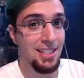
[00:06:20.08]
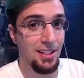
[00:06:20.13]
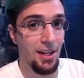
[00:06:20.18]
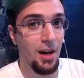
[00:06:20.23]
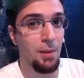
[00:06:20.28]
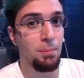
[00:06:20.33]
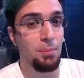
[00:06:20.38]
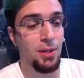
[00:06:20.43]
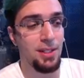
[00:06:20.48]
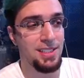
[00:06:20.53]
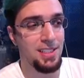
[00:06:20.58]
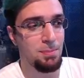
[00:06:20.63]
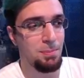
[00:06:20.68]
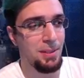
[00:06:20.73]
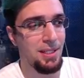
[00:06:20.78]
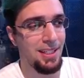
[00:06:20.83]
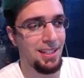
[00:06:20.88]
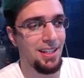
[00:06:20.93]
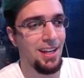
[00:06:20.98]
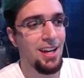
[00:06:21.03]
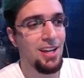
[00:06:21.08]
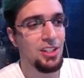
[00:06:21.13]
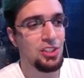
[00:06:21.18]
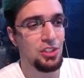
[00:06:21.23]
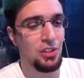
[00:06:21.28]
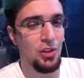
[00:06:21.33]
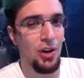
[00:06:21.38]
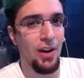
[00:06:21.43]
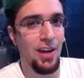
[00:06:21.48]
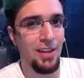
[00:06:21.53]
an upright speed.
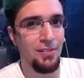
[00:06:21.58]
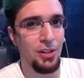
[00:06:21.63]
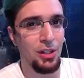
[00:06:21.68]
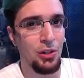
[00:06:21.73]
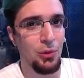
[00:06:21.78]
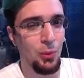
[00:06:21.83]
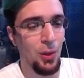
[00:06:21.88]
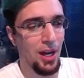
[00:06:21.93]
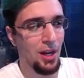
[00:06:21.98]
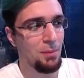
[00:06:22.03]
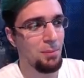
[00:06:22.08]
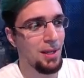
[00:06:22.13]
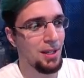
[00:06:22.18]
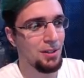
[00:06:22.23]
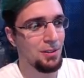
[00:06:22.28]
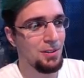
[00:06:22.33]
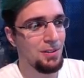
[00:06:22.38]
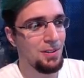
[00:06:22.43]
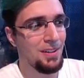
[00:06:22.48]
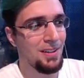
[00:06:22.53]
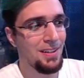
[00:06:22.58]
So now I have a ground medal.